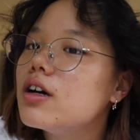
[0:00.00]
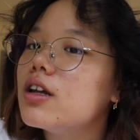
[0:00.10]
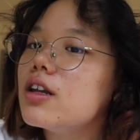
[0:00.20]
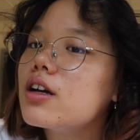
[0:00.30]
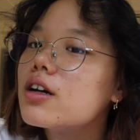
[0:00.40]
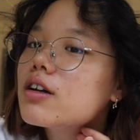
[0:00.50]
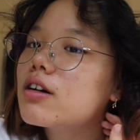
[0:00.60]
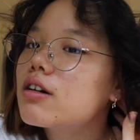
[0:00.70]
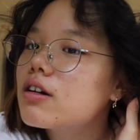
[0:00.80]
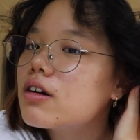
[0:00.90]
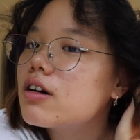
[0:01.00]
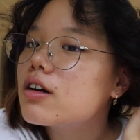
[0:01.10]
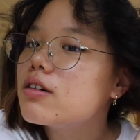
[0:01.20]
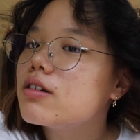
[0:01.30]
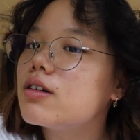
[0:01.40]
I think I
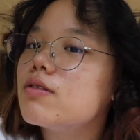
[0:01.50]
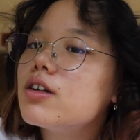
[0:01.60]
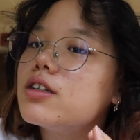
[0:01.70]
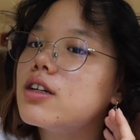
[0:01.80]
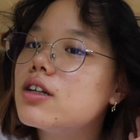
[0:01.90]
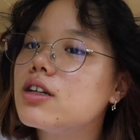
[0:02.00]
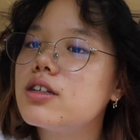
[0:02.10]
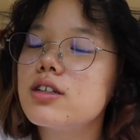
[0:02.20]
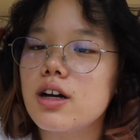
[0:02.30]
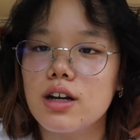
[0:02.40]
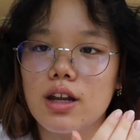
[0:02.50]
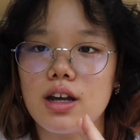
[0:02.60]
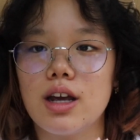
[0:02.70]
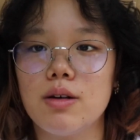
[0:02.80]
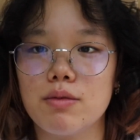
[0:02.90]
curled the ones on this side like
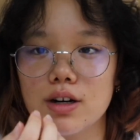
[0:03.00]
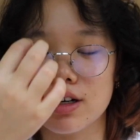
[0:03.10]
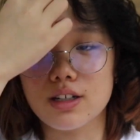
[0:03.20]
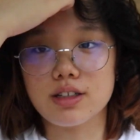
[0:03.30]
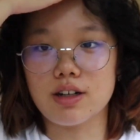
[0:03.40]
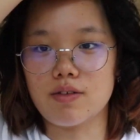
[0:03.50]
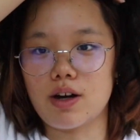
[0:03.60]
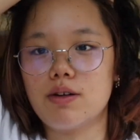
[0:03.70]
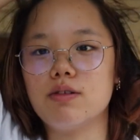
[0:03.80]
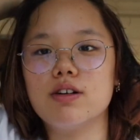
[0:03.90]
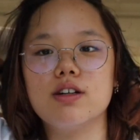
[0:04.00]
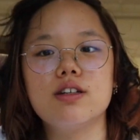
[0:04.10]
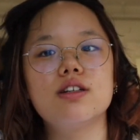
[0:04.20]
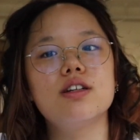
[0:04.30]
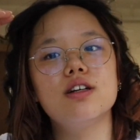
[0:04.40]
inward instead of outwards.
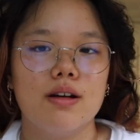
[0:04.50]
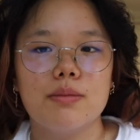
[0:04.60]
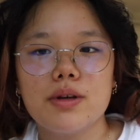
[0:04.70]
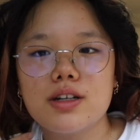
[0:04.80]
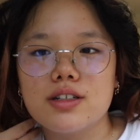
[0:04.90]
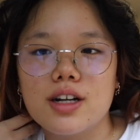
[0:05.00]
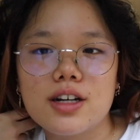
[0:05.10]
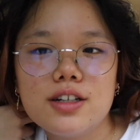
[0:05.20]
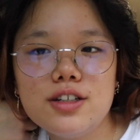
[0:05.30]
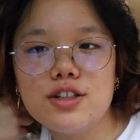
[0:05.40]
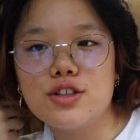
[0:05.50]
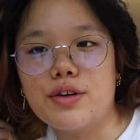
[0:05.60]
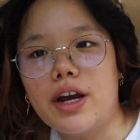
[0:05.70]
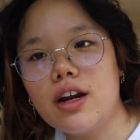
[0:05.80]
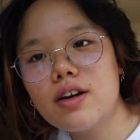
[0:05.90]
I'm like, should I just
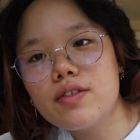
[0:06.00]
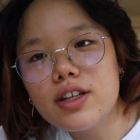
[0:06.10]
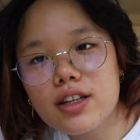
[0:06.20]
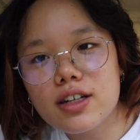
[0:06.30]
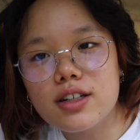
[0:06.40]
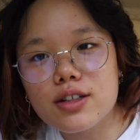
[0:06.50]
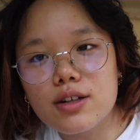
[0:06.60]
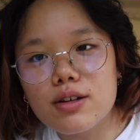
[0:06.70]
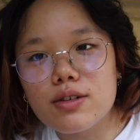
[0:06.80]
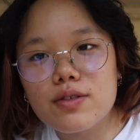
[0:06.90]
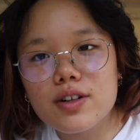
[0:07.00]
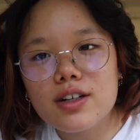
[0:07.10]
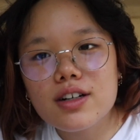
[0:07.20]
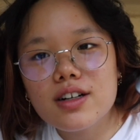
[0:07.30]
straighten everything and start over?